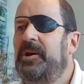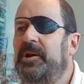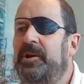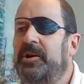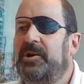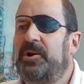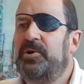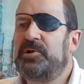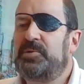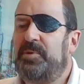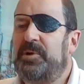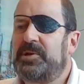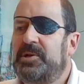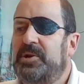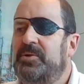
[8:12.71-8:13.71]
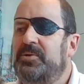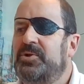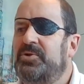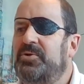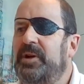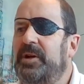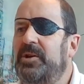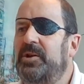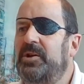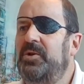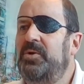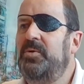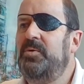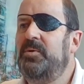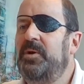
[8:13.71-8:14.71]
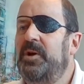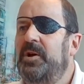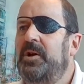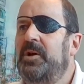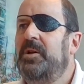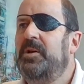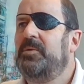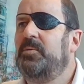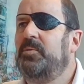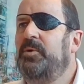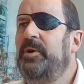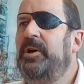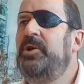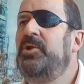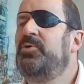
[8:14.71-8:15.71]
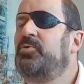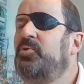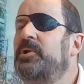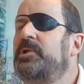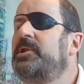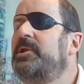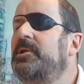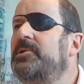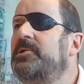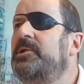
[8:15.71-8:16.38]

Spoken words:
in a cost plus contract, where your risk